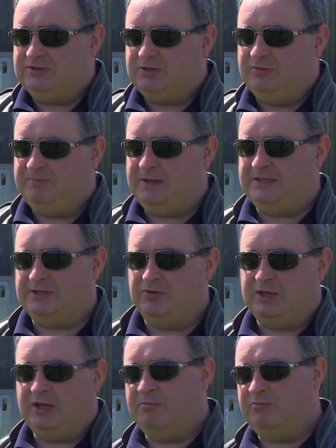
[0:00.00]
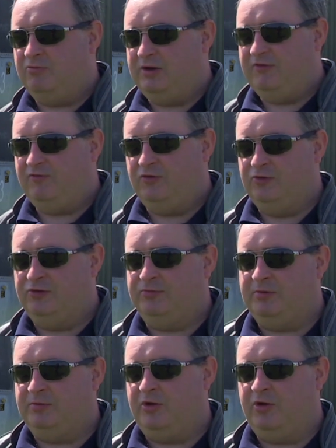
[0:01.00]
So we'd been to Odiham, refueled, and
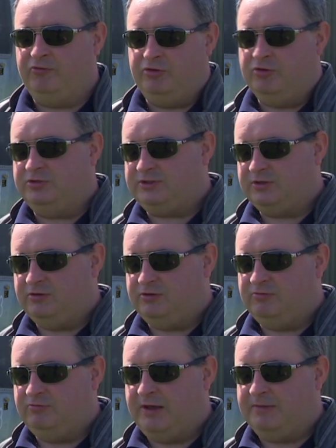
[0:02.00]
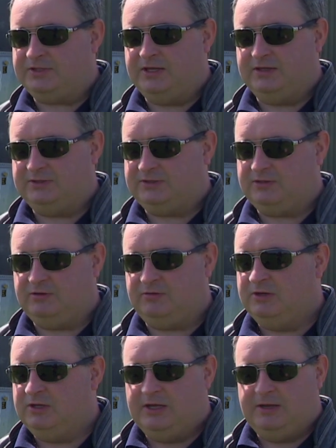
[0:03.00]
we were en route to Ramsgate to
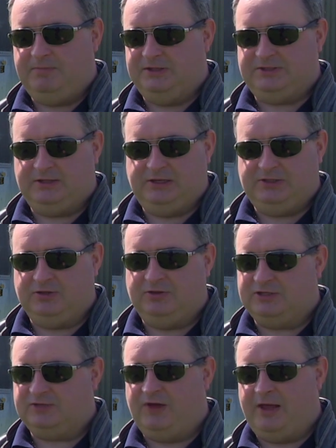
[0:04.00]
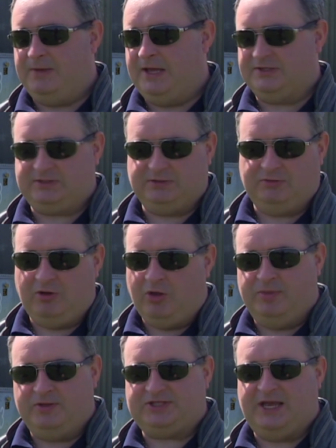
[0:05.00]
basically do this flypast
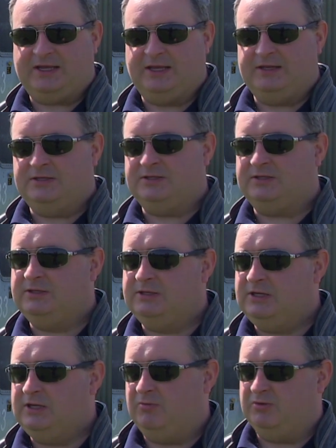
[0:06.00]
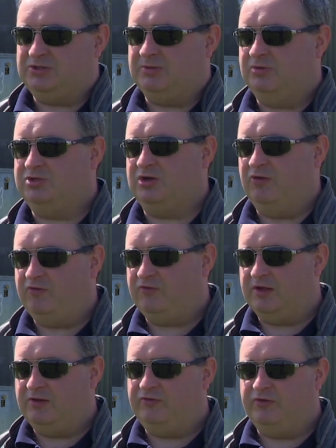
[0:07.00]
on the second, and we're somewhere south of
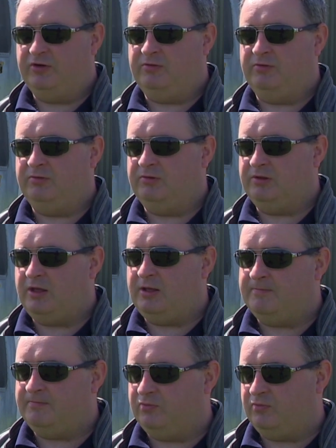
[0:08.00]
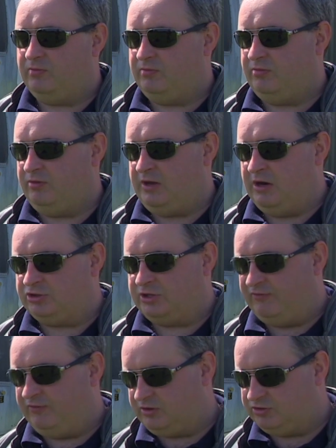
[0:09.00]
Guildford, and um, the air
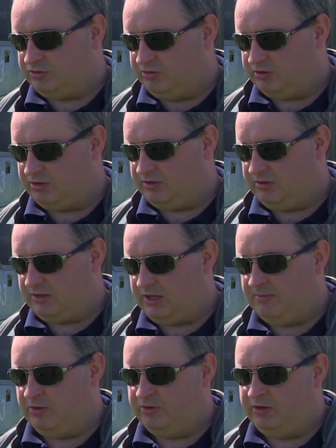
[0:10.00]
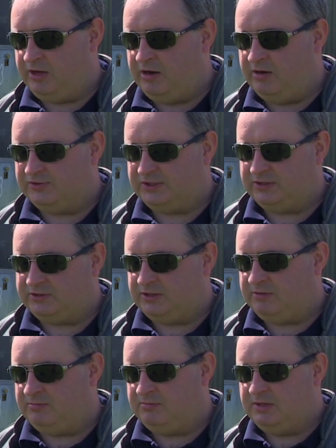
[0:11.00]
traffic controller came on the air and said,
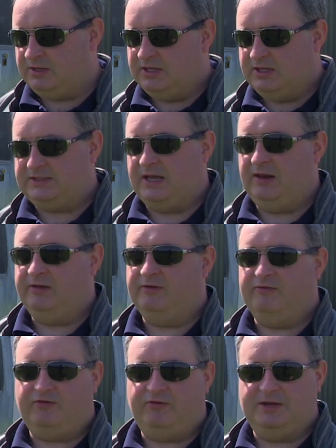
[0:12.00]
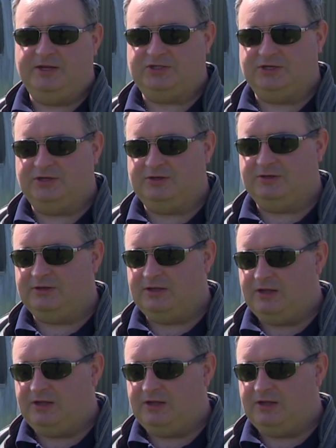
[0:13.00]
um, them formation."